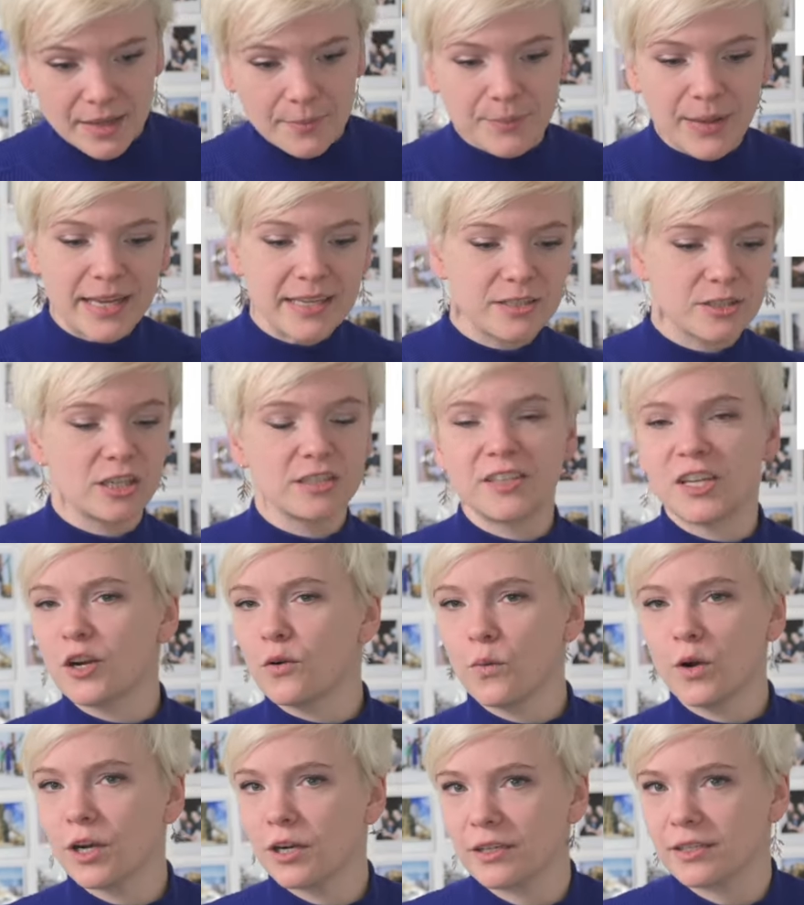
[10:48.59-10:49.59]
Based on their
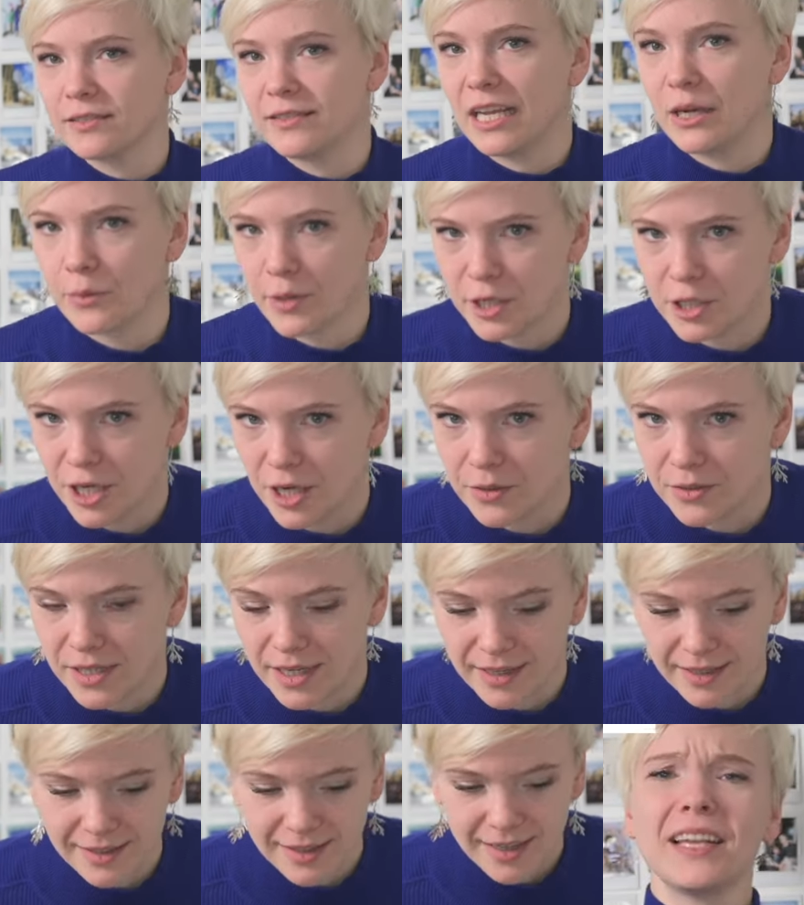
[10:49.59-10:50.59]
work, they were
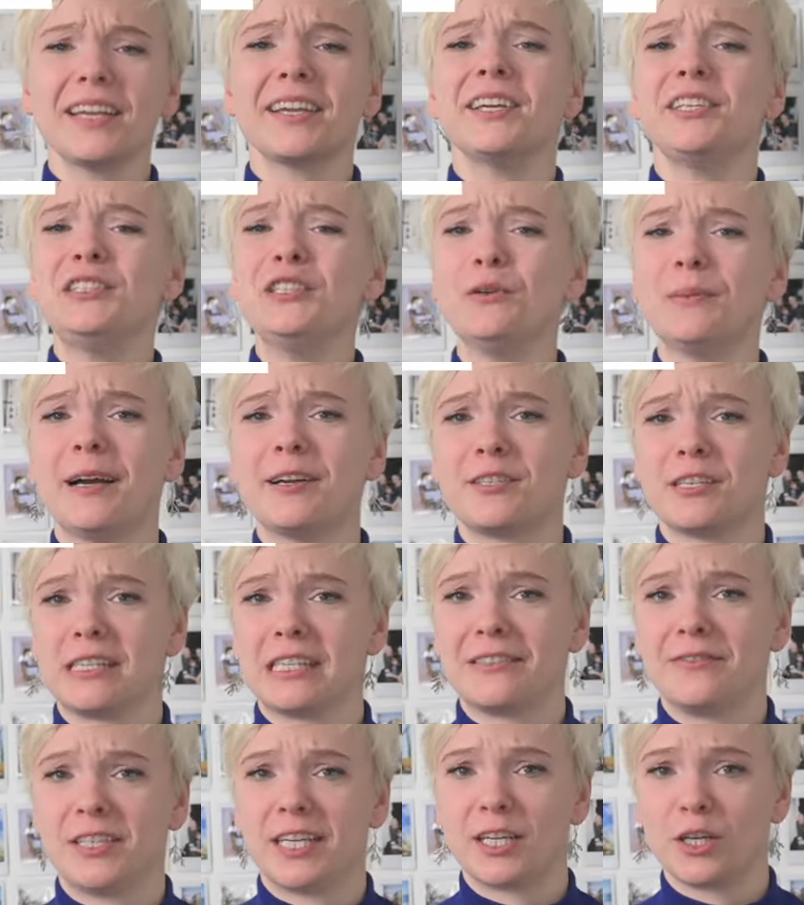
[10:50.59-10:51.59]
chosen. Can you imagine
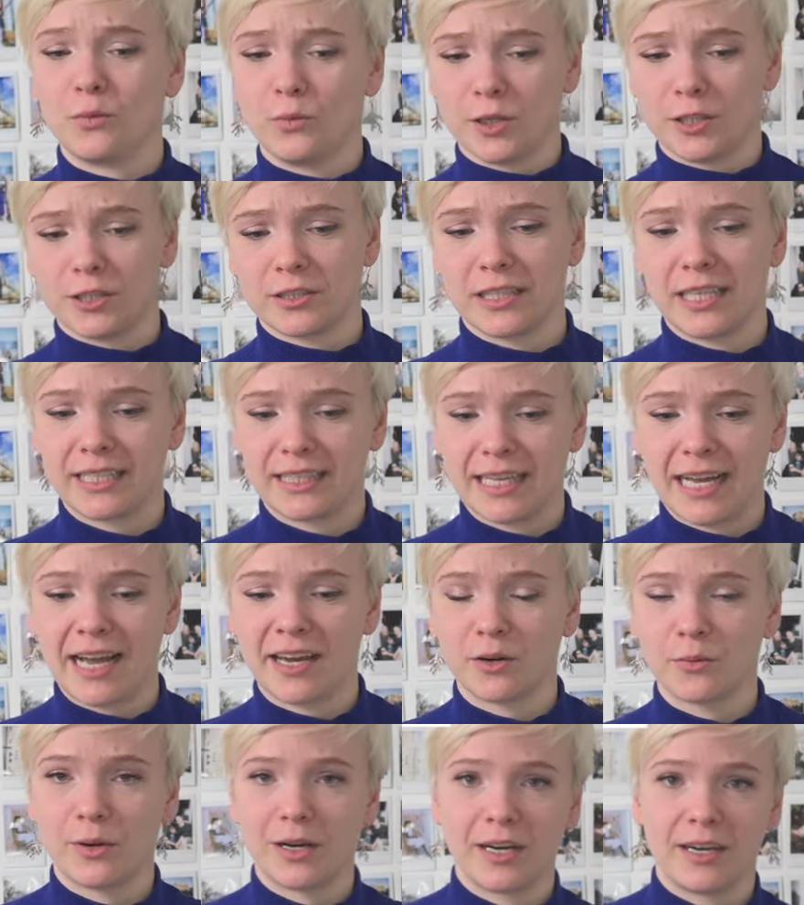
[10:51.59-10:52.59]
living in a world like
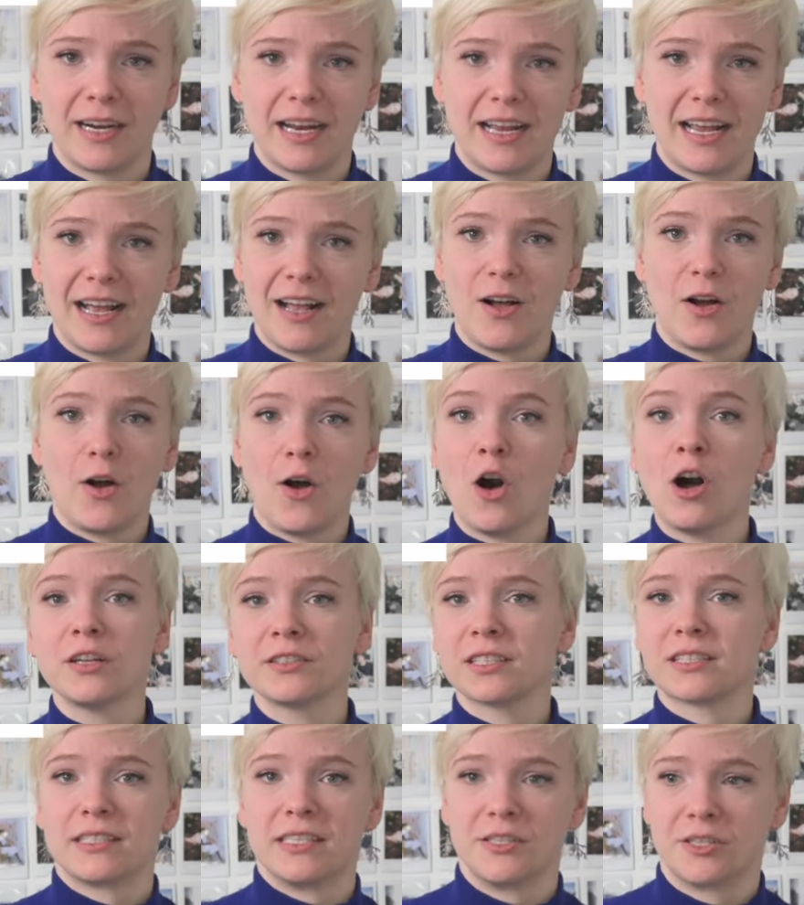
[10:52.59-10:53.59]
that where all
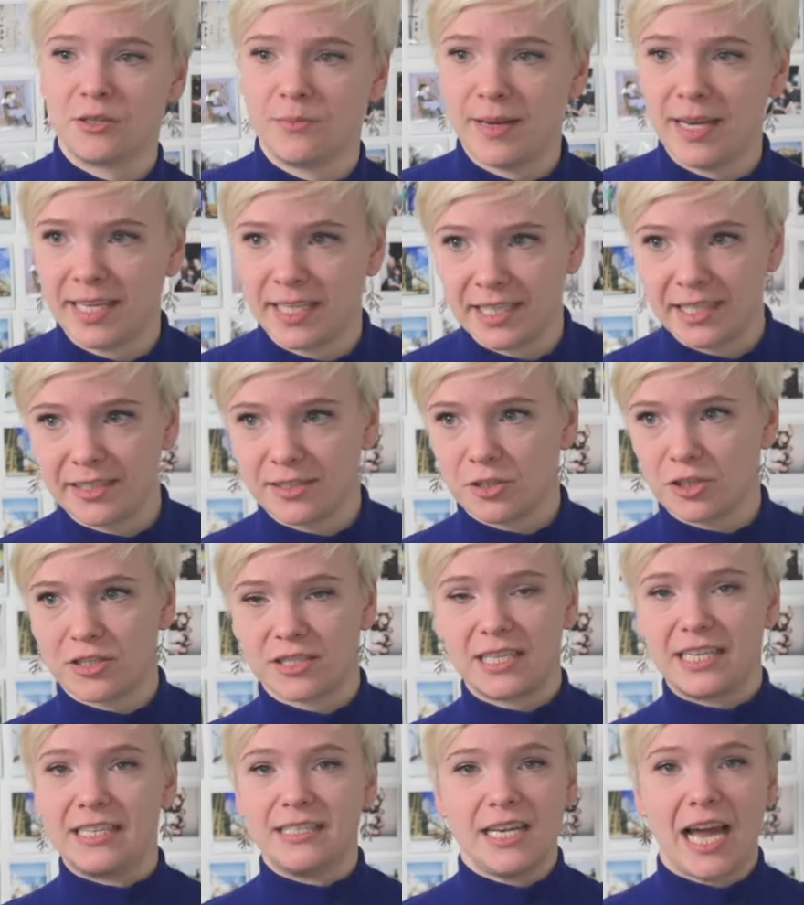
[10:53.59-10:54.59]
decision-making is
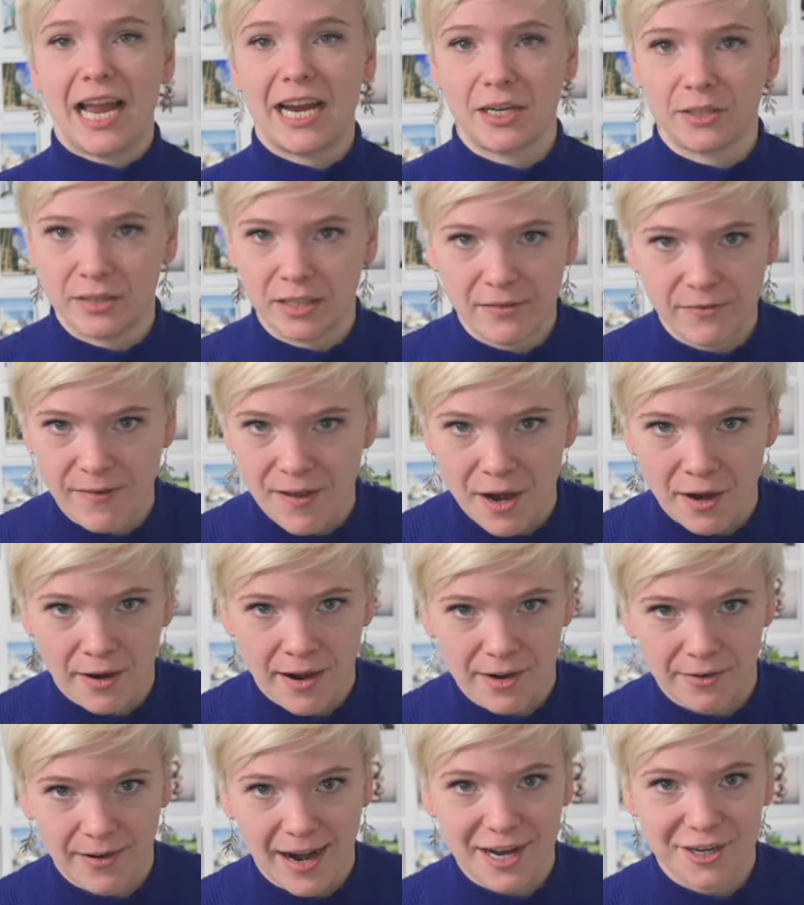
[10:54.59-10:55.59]
just entirely fair
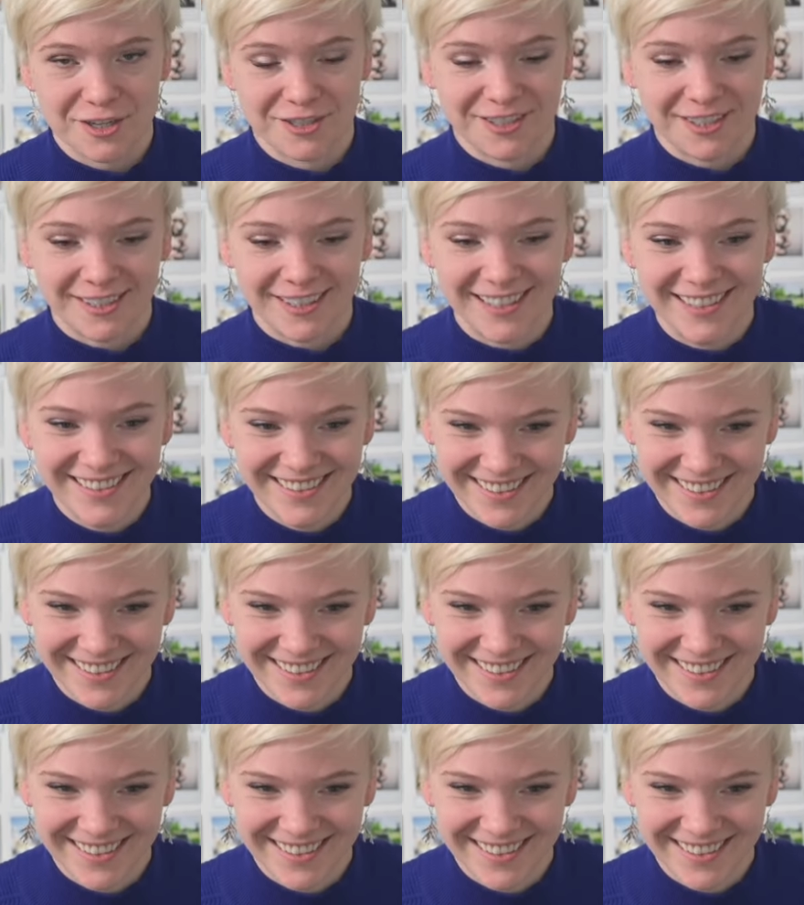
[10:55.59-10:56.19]
and rational?